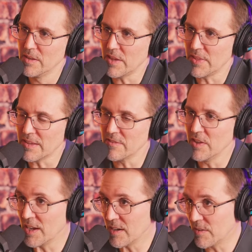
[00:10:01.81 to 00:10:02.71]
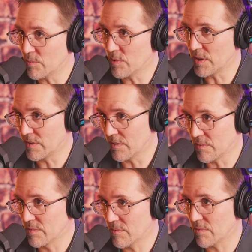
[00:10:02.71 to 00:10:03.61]
And that's not what we
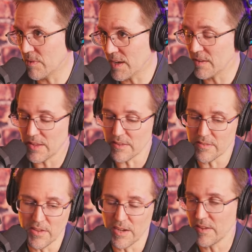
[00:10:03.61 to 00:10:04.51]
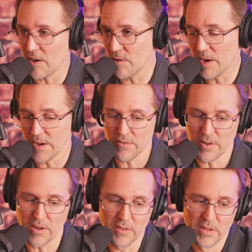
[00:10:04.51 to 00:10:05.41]
do. No. Right. That's no. not our model no,
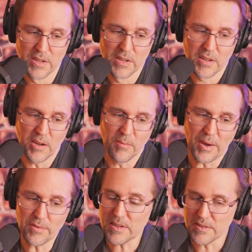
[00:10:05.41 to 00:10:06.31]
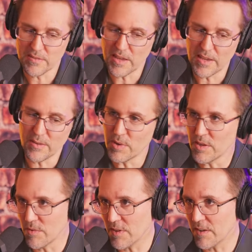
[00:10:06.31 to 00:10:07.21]
at all. No. Um, I was going to say when
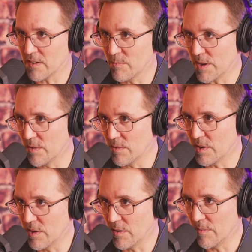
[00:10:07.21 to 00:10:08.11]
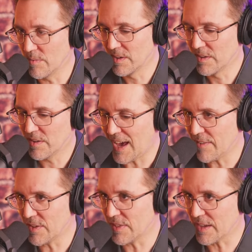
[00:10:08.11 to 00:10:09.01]
you were talking about, you know,
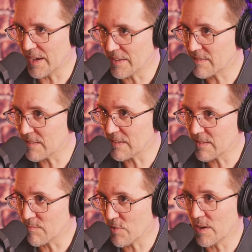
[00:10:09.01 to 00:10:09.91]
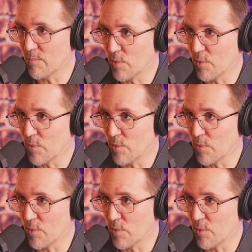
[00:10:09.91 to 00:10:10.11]
having the guy slicing prime